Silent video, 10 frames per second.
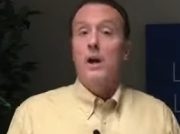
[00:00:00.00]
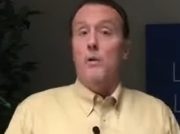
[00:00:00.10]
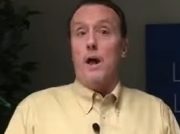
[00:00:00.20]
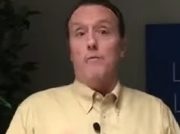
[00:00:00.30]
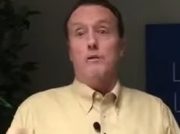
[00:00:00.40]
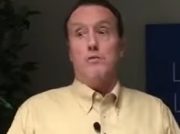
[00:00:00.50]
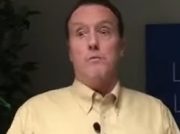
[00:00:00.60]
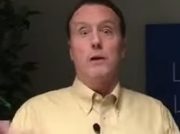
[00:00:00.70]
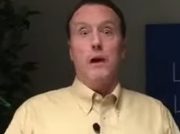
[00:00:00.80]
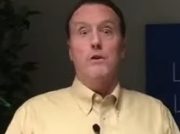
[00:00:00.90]
What happens when
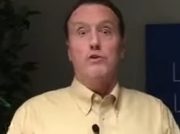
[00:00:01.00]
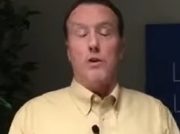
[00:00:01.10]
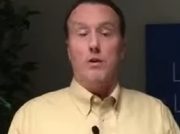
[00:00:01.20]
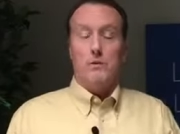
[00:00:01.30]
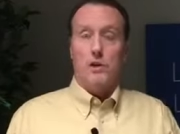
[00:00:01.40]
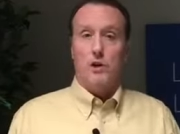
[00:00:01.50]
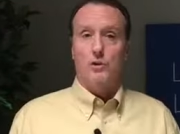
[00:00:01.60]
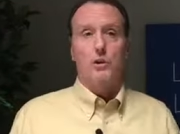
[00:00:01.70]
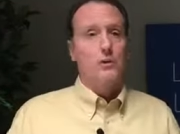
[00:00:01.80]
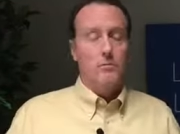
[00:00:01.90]
we know it's wrong, we still
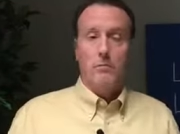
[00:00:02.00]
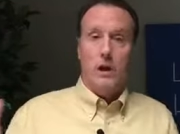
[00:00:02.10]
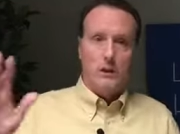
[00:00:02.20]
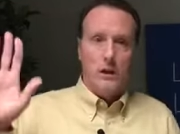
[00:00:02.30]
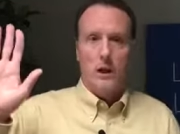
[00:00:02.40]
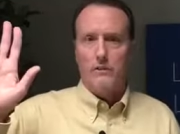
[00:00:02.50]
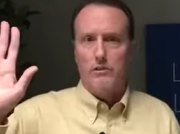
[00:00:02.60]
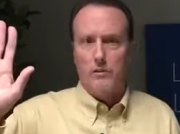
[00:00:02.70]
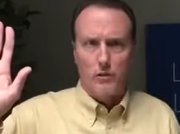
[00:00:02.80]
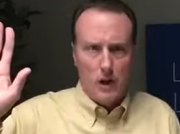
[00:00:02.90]
do it? Not that any of us has
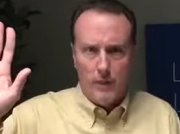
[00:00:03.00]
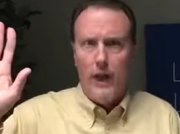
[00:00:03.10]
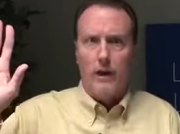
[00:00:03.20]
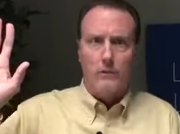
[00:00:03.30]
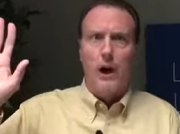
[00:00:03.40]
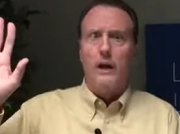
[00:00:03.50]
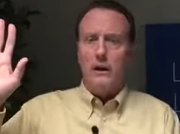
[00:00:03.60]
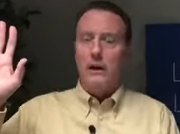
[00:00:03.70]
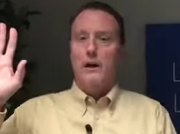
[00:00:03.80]
ever done that, right?